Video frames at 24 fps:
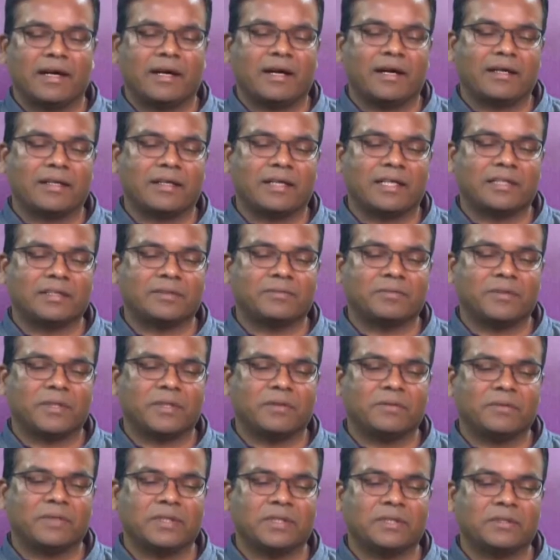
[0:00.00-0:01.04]
are transferred
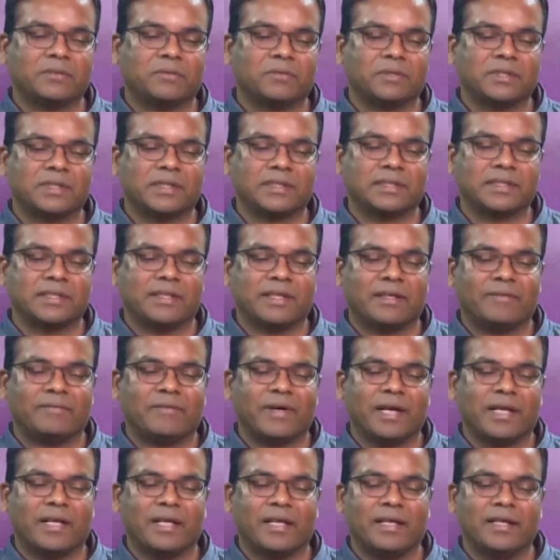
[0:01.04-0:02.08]
to the store section and
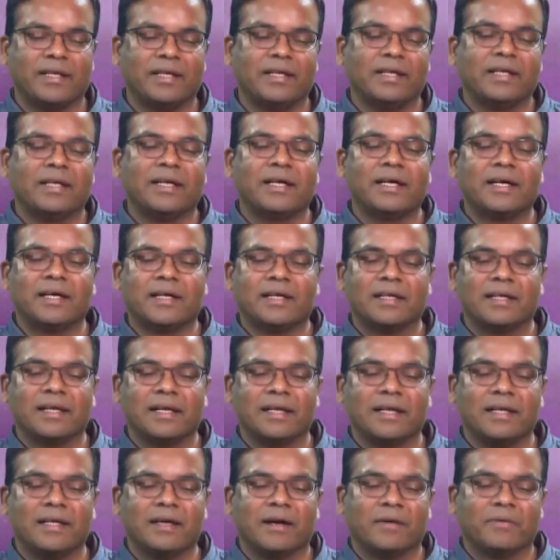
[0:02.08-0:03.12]
finally
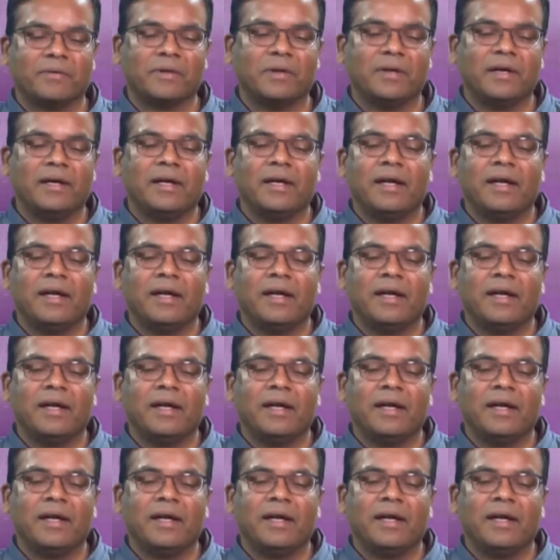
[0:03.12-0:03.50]
read out.